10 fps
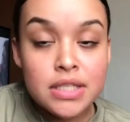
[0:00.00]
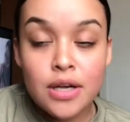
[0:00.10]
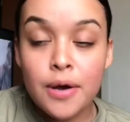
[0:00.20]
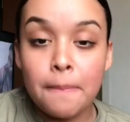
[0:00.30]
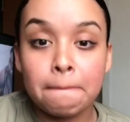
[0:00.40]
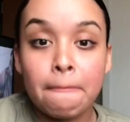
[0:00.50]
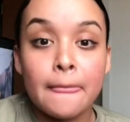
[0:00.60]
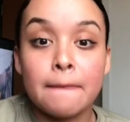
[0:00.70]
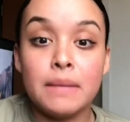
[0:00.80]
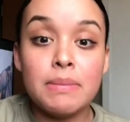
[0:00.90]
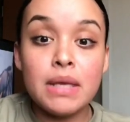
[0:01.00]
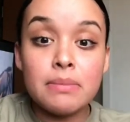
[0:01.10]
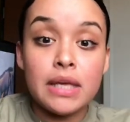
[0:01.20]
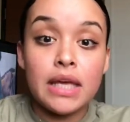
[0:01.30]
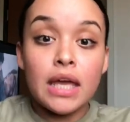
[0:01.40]
So me being
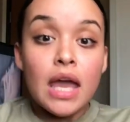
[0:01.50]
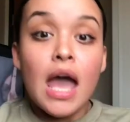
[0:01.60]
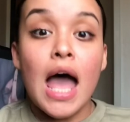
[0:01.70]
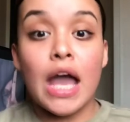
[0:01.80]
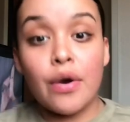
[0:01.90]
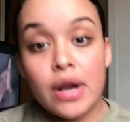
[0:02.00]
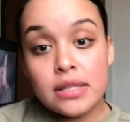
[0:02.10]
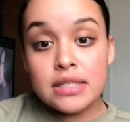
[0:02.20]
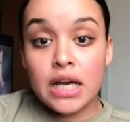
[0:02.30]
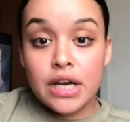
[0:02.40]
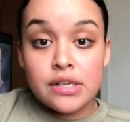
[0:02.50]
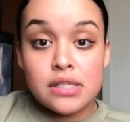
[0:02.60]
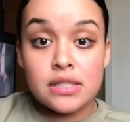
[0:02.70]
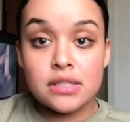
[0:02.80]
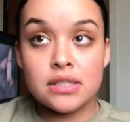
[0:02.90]
me, I go
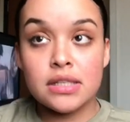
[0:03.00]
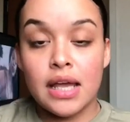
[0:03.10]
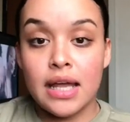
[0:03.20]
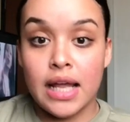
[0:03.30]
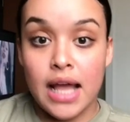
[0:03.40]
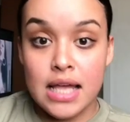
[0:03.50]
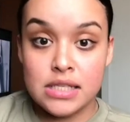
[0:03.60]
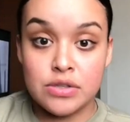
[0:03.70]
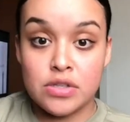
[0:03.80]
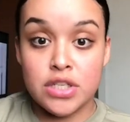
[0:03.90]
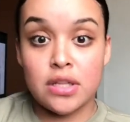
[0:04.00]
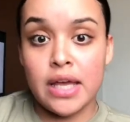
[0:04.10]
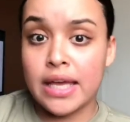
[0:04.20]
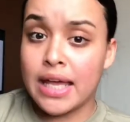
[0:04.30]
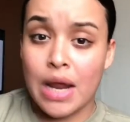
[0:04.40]
downstairs and I asked the drill sergeant,
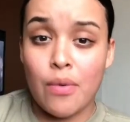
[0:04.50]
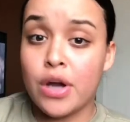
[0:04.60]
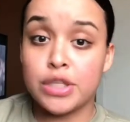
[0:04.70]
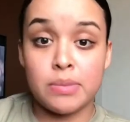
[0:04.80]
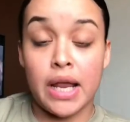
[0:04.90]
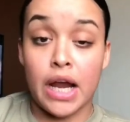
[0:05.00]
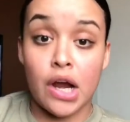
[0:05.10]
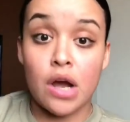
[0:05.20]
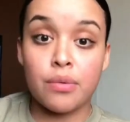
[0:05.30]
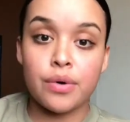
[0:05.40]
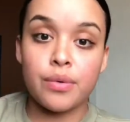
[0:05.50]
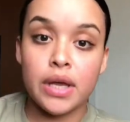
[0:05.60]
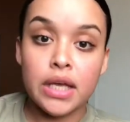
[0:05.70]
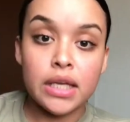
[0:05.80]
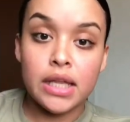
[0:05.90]
like, can I wash my hair out real
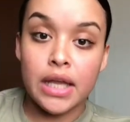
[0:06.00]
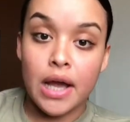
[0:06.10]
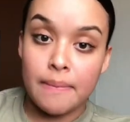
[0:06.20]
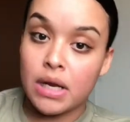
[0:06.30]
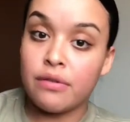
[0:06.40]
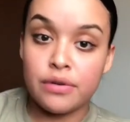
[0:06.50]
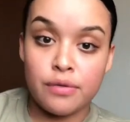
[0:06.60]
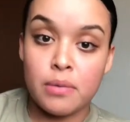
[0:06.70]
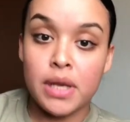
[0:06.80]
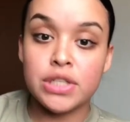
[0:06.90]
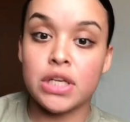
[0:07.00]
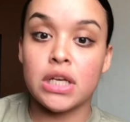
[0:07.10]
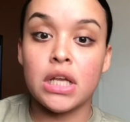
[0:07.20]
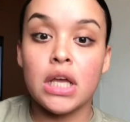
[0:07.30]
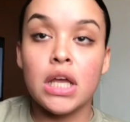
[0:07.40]
quick and then come down to
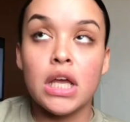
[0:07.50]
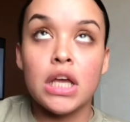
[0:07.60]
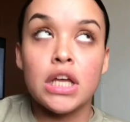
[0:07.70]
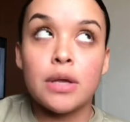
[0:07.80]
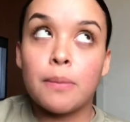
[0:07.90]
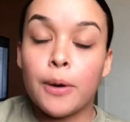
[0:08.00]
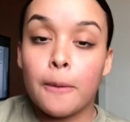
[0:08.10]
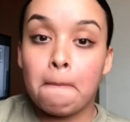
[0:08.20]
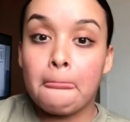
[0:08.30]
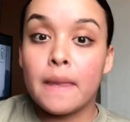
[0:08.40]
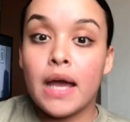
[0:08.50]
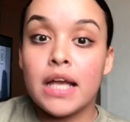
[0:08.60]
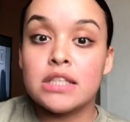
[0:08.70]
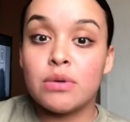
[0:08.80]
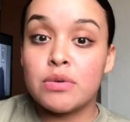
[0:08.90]
formation? Bro,
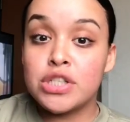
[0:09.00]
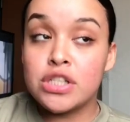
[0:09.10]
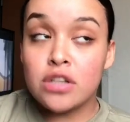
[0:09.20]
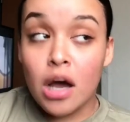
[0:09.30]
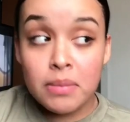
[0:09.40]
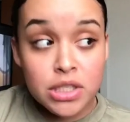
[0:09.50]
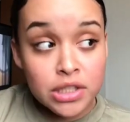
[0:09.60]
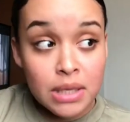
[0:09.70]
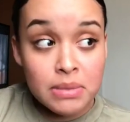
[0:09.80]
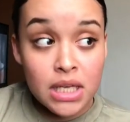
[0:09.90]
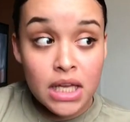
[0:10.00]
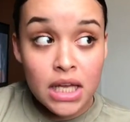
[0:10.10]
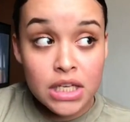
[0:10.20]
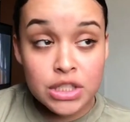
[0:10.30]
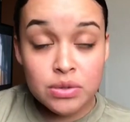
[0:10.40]
I swear when she saw me, she looked at me.
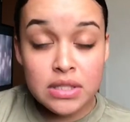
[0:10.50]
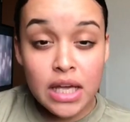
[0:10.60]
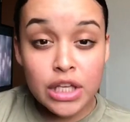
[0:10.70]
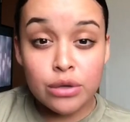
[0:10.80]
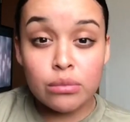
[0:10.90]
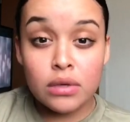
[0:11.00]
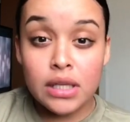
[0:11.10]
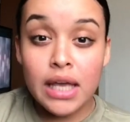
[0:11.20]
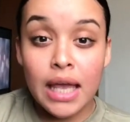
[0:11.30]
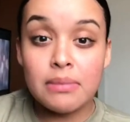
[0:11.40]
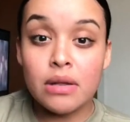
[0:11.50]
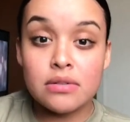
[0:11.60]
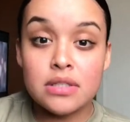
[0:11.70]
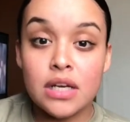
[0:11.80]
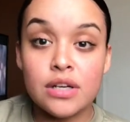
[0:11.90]
She was like, you really came
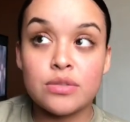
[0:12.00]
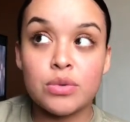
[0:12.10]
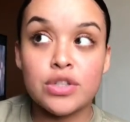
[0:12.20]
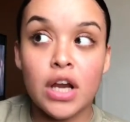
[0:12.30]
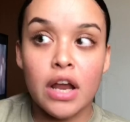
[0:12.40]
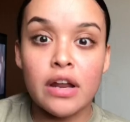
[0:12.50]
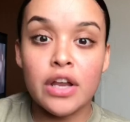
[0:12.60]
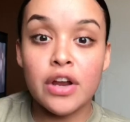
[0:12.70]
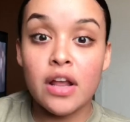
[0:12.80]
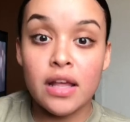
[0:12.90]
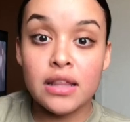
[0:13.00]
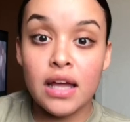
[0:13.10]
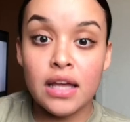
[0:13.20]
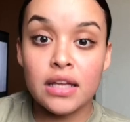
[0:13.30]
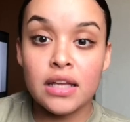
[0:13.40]
downstairs with hair down your hair like
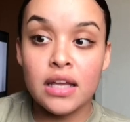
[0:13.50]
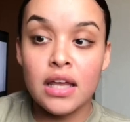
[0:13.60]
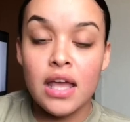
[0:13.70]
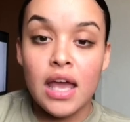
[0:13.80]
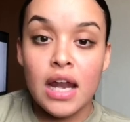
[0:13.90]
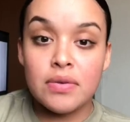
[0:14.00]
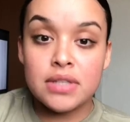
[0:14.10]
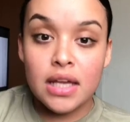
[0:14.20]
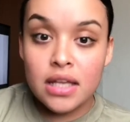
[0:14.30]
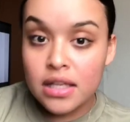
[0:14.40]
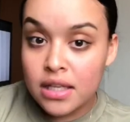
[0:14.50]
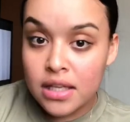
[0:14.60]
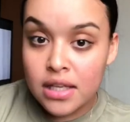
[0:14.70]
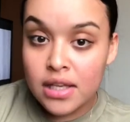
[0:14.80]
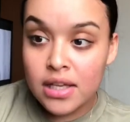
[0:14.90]
that? And I was like,
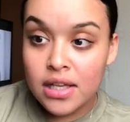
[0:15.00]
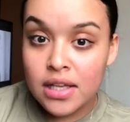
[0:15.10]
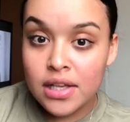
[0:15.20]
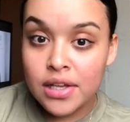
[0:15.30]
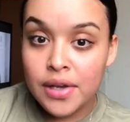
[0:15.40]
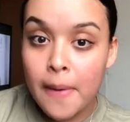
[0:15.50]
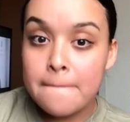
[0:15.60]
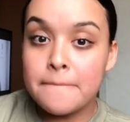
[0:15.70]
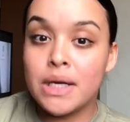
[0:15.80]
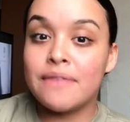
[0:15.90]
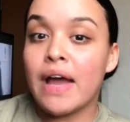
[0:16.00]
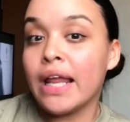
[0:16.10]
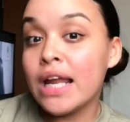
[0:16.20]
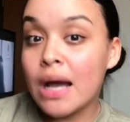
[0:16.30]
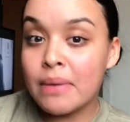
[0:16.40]
but if I
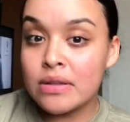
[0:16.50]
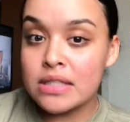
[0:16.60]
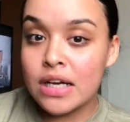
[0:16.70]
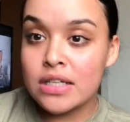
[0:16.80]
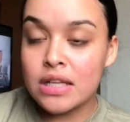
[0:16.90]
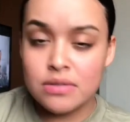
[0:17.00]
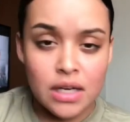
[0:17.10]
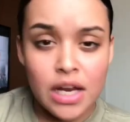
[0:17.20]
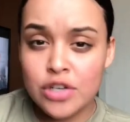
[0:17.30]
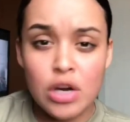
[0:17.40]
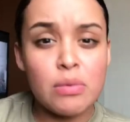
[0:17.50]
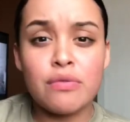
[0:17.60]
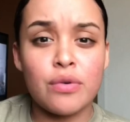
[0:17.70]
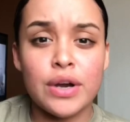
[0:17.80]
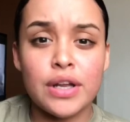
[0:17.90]
didn't come downstairs, I was gonna get in
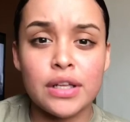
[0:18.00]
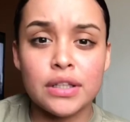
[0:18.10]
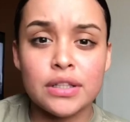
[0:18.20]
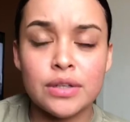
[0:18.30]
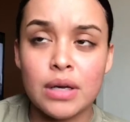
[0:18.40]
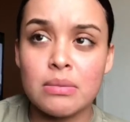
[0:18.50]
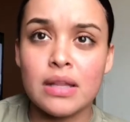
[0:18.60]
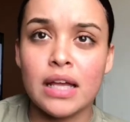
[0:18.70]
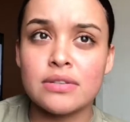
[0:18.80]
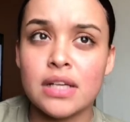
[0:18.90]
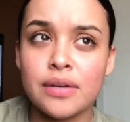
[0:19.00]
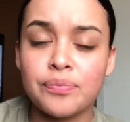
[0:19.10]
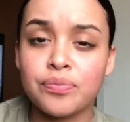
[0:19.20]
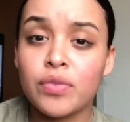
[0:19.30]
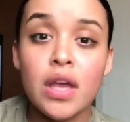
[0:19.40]
trouble for it. You know what I mean? Like, I was like,
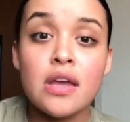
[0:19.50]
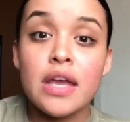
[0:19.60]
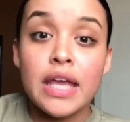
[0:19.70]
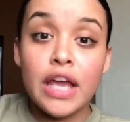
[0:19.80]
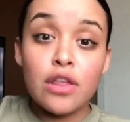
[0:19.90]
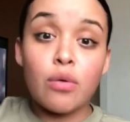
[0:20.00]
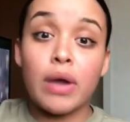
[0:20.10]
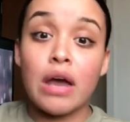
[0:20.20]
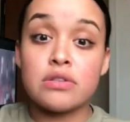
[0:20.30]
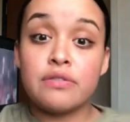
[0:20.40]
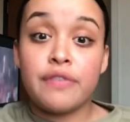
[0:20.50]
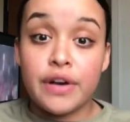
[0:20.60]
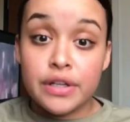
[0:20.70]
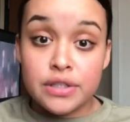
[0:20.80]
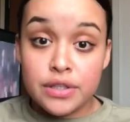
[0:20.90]
either way, I was
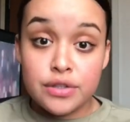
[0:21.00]
fucked.